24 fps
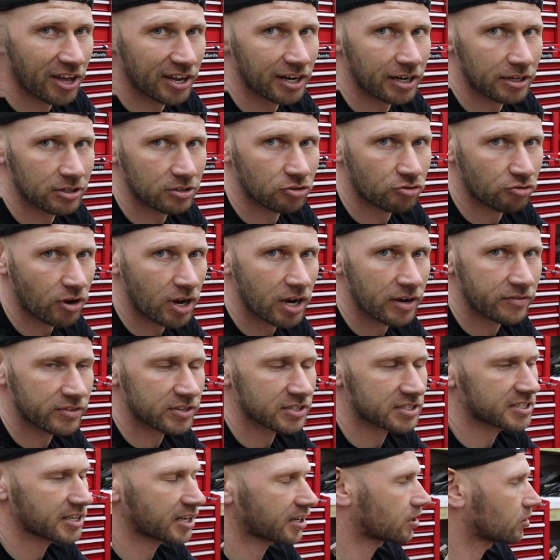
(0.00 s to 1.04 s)
then I'll drive
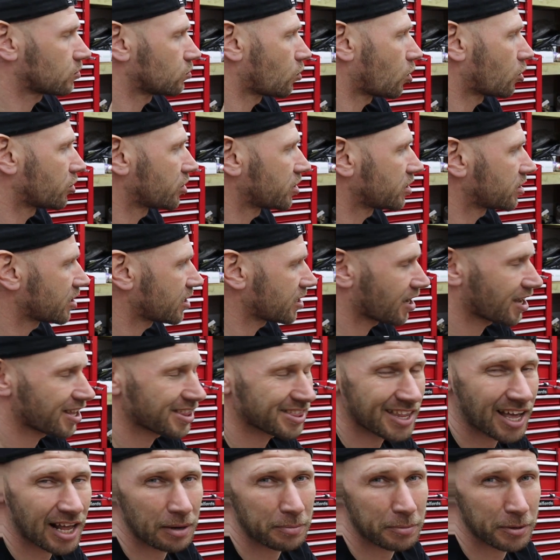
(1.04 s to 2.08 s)
the second one in,
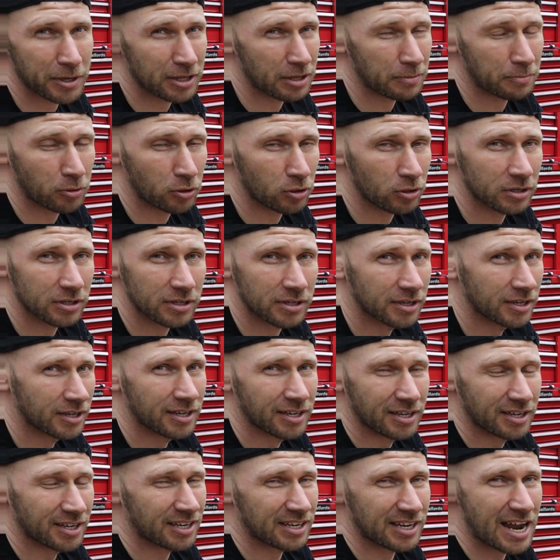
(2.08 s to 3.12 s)
and that'll be the pulley
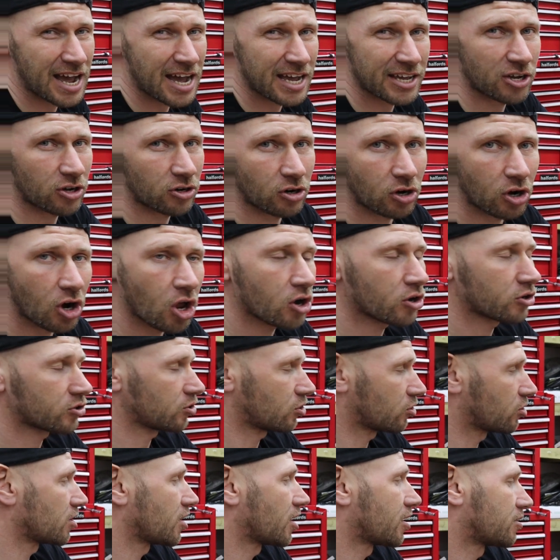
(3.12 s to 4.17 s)
nigh on locked
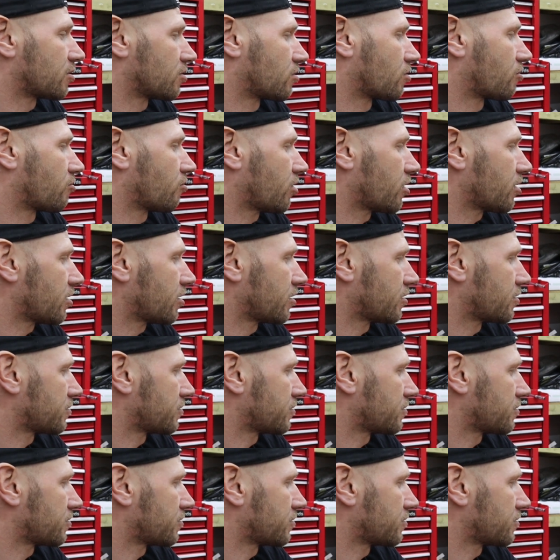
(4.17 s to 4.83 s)
on the end of the crank.